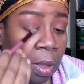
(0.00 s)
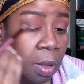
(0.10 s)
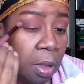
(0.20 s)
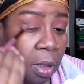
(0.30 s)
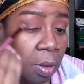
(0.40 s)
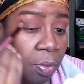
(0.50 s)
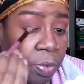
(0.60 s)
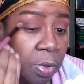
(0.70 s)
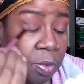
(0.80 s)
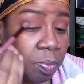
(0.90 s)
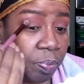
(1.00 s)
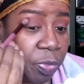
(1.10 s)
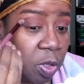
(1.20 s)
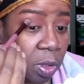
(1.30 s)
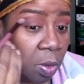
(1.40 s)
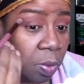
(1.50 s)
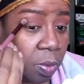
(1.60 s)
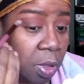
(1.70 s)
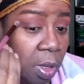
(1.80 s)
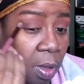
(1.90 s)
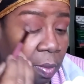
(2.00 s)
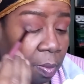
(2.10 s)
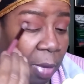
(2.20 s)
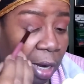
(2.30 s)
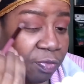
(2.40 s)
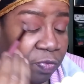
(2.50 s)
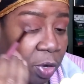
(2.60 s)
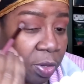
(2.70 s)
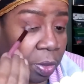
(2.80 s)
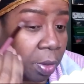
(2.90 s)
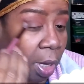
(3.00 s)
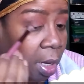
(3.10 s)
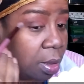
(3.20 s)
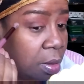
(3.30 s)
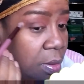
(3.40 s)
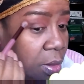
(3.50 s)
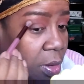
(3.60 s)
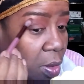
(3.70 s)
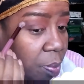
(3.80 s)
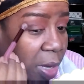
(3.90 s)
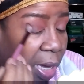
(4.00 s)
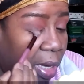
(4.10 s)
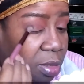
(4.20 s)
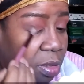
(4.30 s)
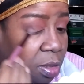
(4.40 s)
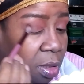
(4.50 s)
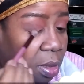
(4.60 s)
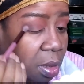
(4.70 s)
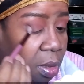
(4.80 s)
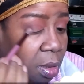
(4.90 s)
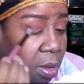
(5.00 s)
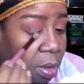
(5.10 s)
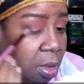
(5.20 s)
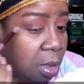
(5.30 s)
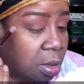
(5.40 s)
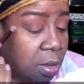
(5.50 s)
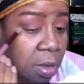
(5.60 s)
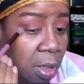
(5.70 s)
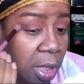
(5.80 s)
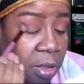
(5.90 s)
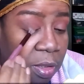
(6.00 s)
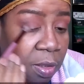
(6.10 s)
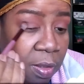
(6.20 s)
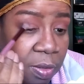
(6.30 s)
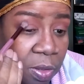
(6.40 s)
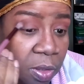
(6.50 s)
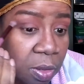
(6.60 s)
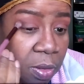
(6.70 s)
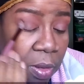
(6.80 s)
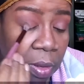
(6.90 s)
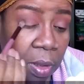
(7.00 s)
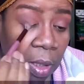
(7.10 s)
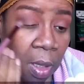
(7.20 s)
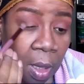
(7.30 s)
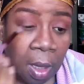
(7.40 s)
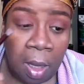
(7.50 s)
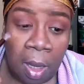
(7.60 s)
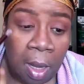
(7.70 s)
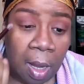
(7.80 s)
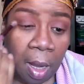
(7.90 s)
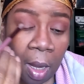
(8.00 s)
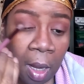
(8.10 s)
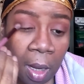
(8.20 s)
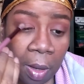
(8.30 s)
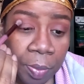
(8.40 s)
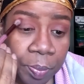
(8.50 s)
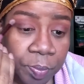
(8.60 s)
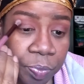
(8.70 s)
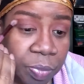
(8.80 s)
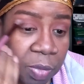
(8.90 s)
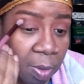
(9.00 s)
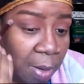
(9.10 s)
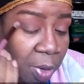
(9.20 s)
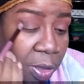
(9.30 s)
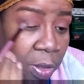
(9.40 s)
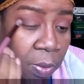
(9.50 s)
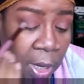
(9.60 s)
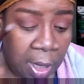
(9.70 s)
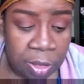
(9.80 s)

it was just, my father had, passed in the late 60s, and my mother had